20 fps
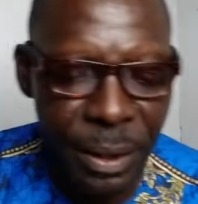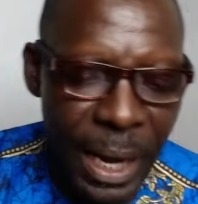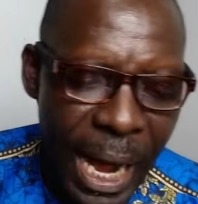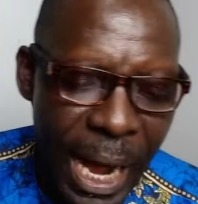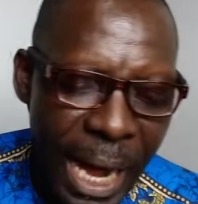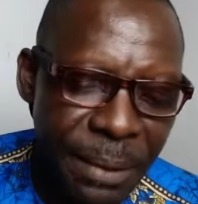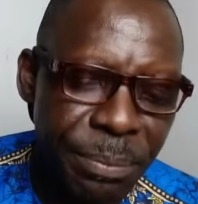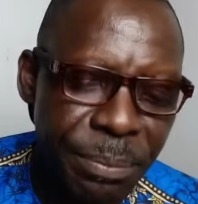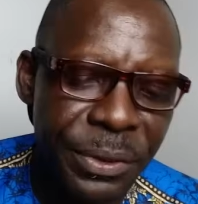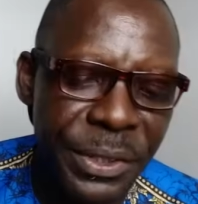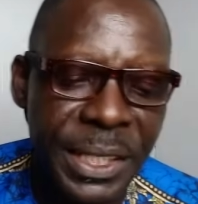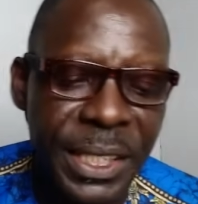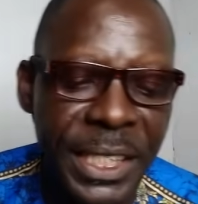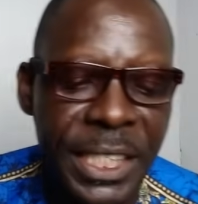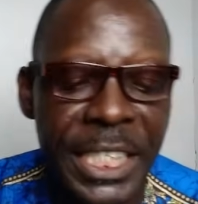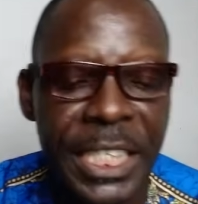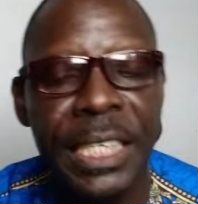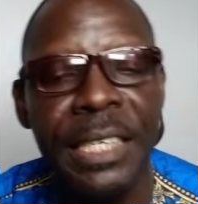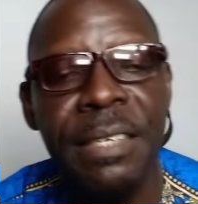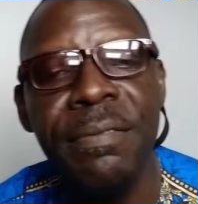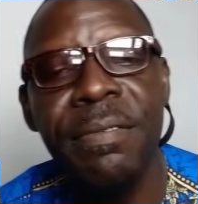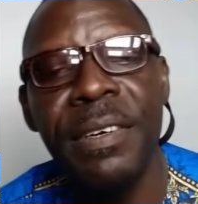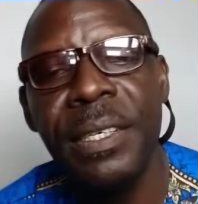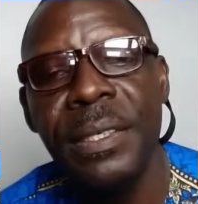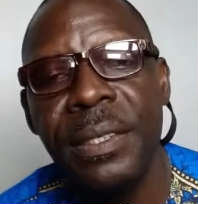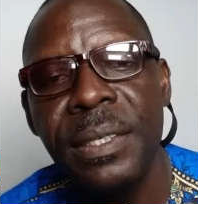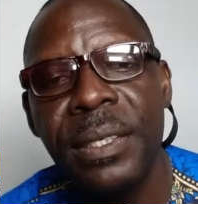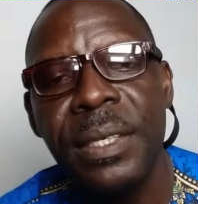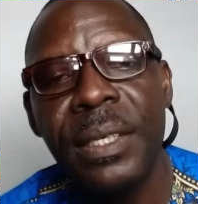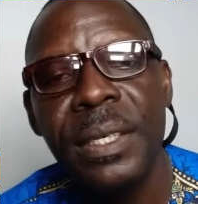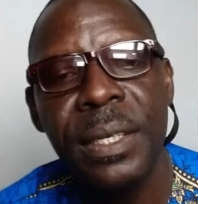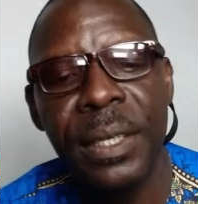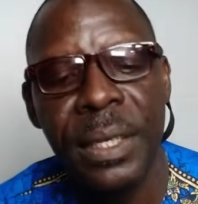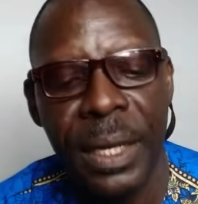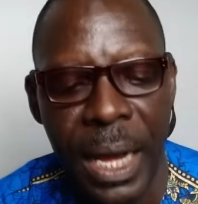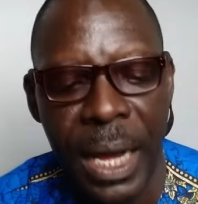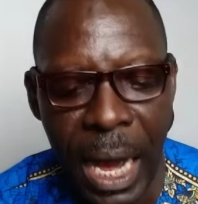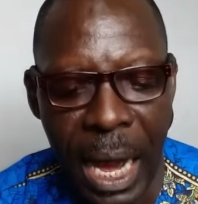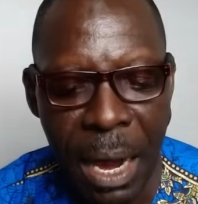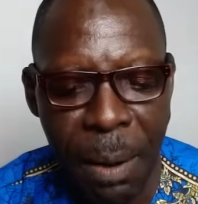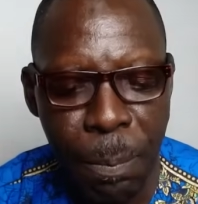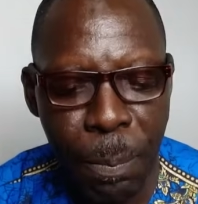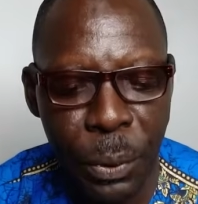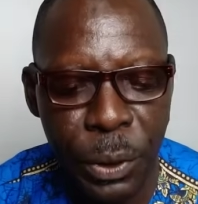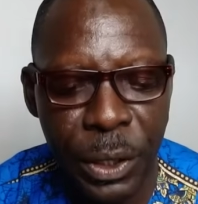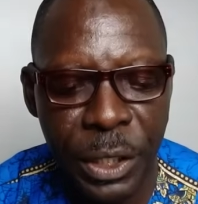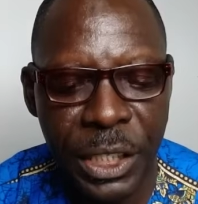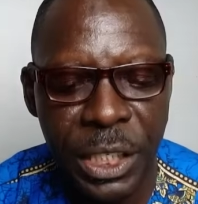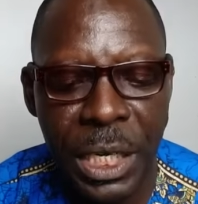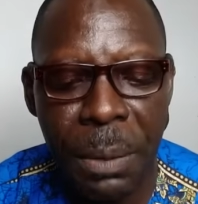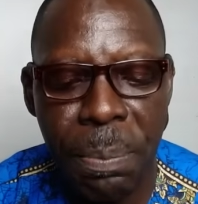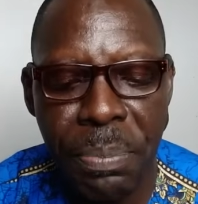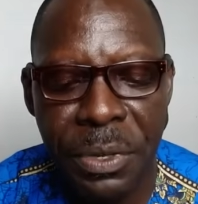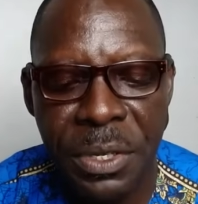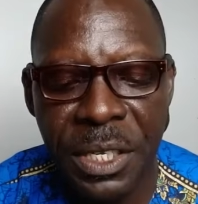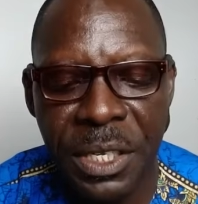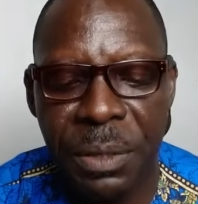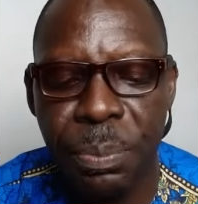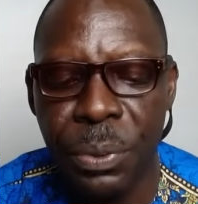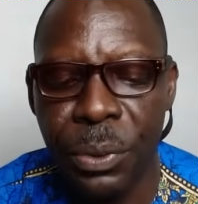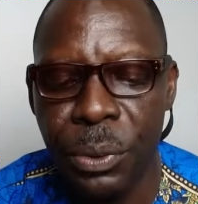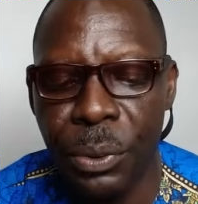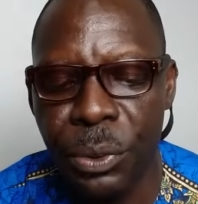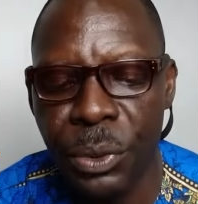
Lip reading: Administrative and political principles